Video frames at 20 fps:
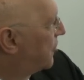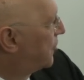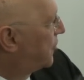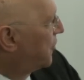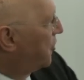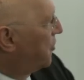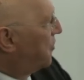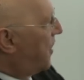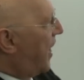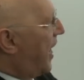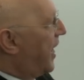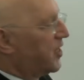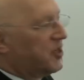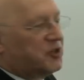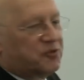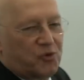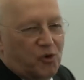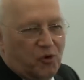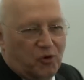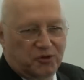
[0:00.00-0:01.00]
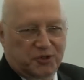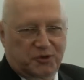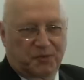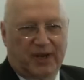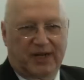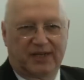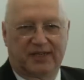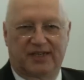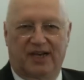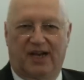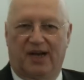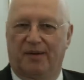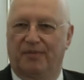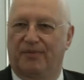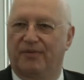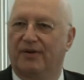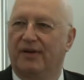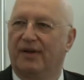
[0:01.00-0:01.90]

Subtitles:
two end walls went up,